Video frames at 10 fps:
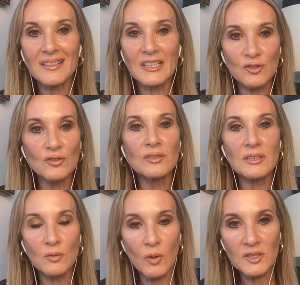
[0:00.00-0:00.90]
and that you do
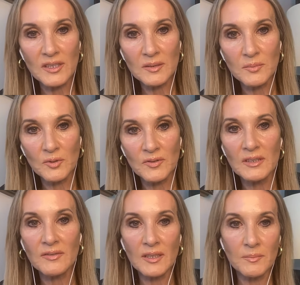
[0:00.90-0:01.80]
need to watch that
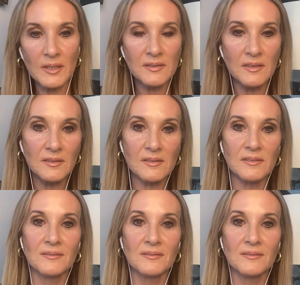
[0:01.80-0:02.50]
movie, if that makes sense.